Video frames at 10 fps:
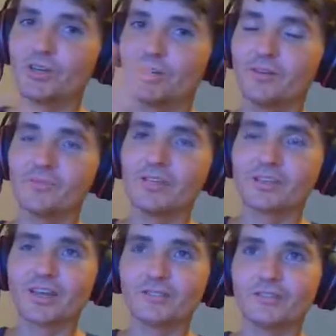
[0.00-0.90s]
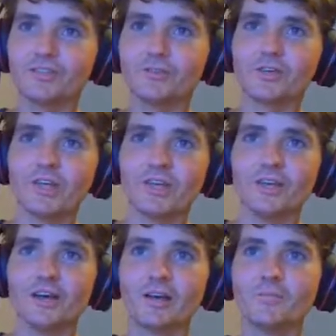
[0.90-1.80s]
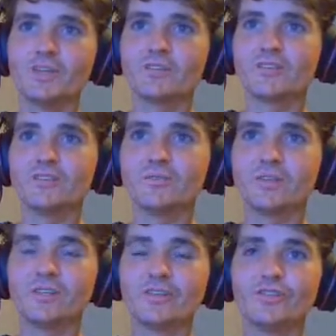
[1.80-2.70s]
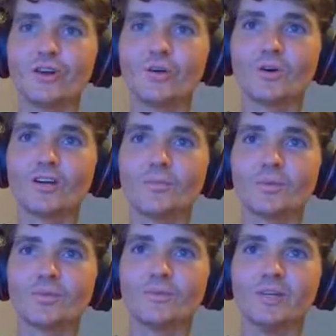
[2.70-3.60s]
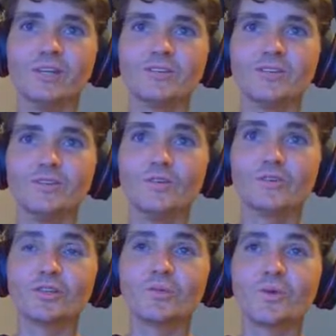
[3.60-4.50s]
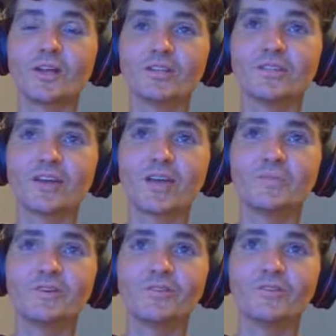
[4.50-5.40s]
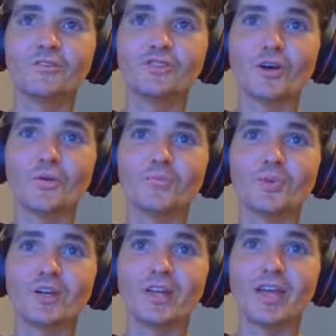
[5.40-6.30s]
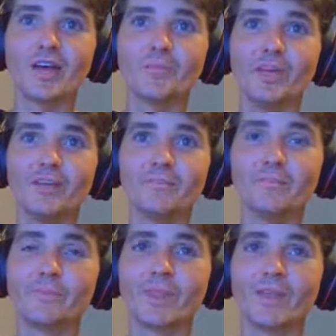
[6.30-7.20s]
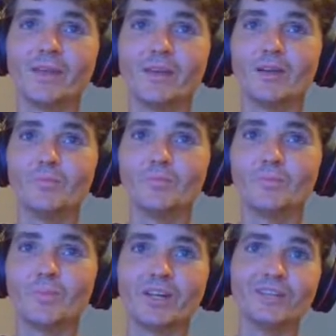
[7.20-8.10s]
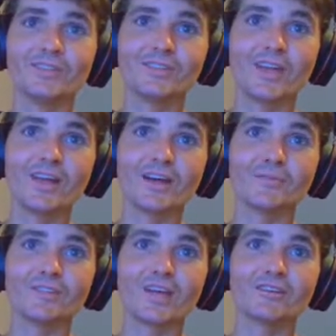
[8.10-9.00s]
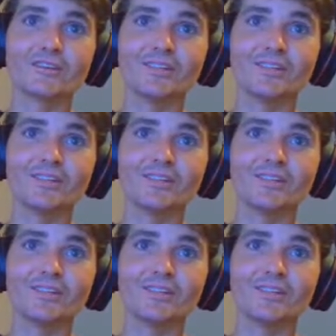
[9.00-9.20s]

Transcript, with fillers: dumb, but it's kind of a joke. I missed doing the show a couple of weeks. Usually when it's time to do the show, I'm pretty happy. But instead, I was actually